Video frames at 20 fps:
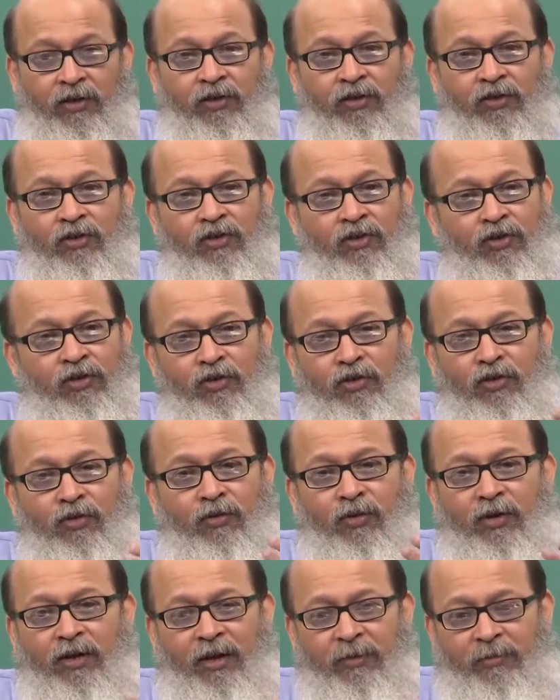So, you know
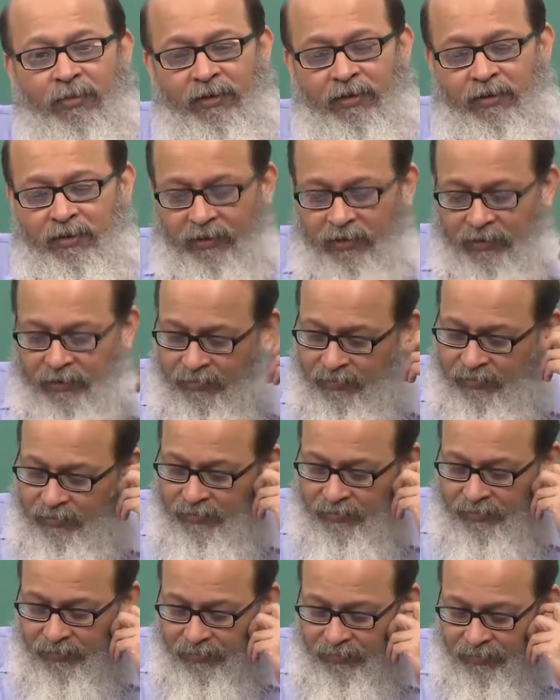what happens,
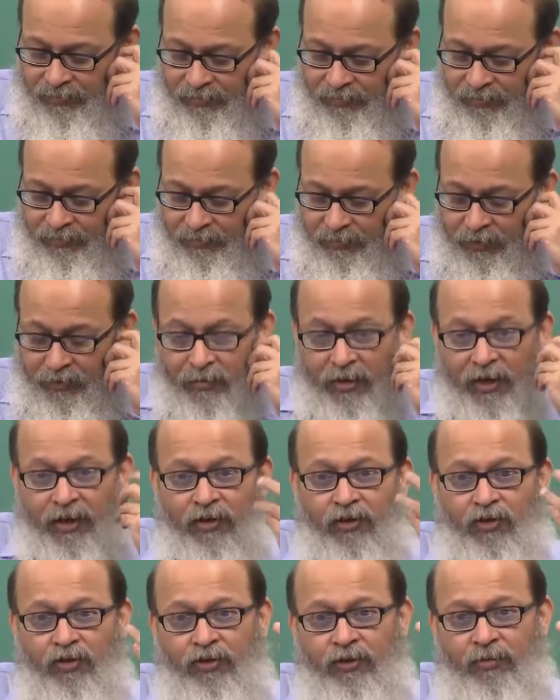your
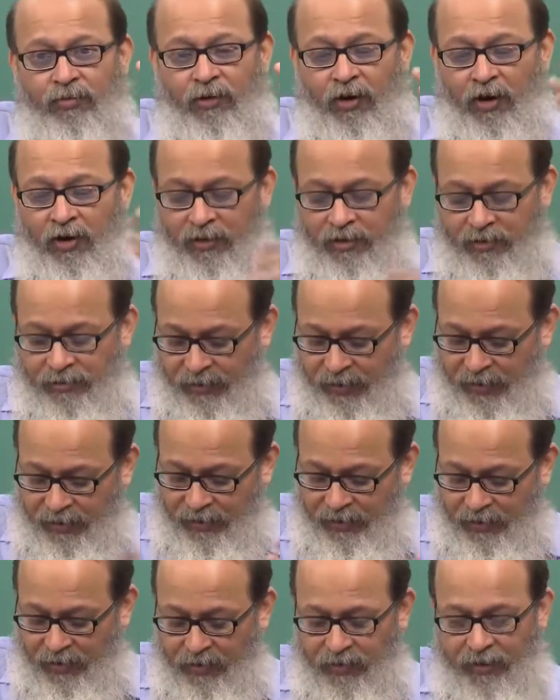mind goes block. That
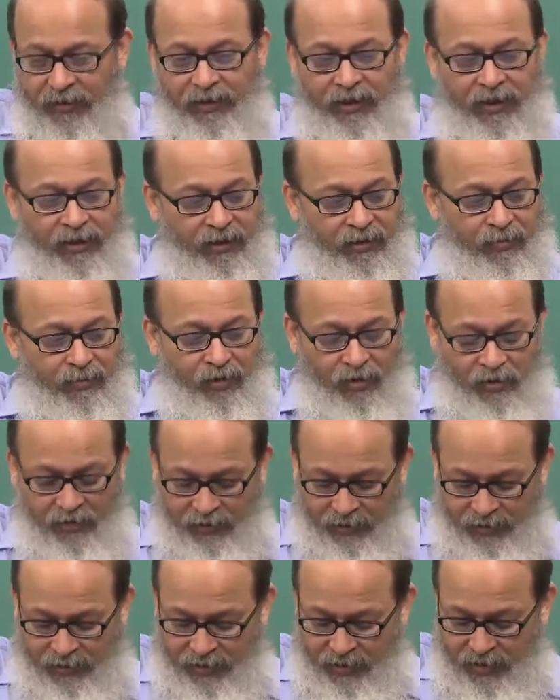is how anxiety
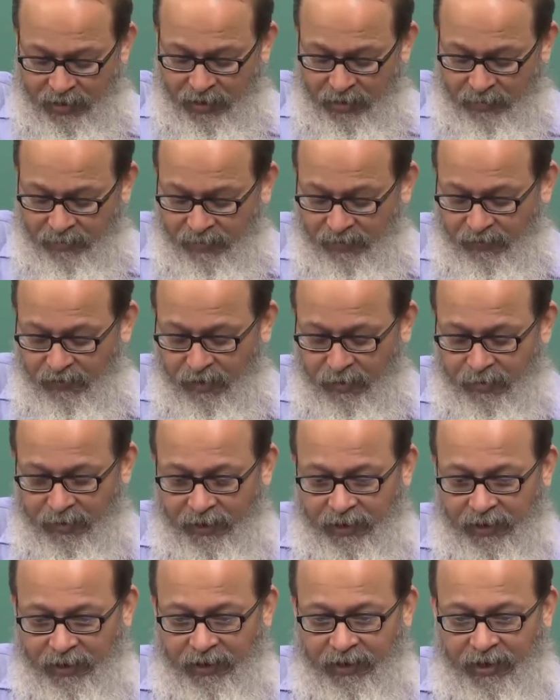blocks,
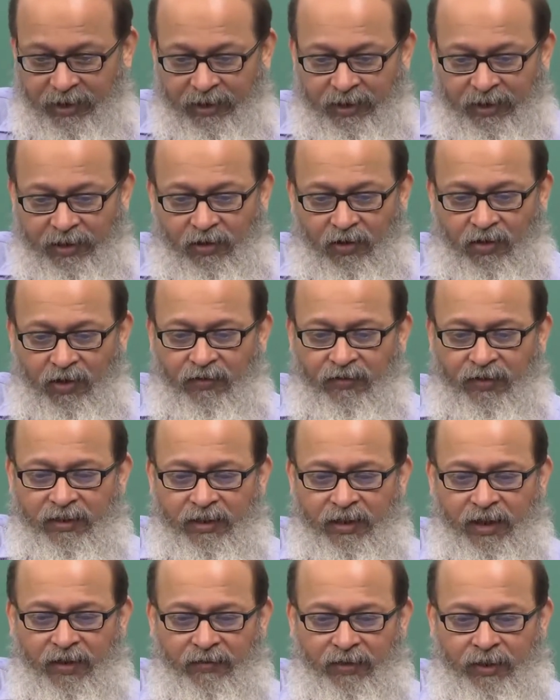performance anxiety. All of
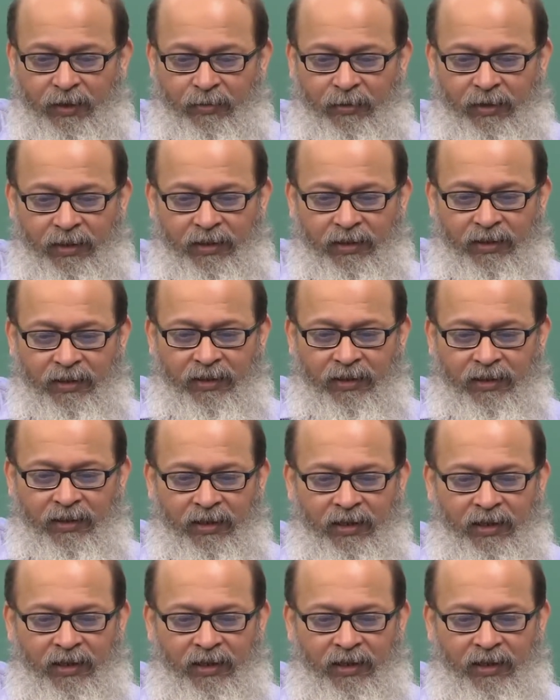us have experienced it.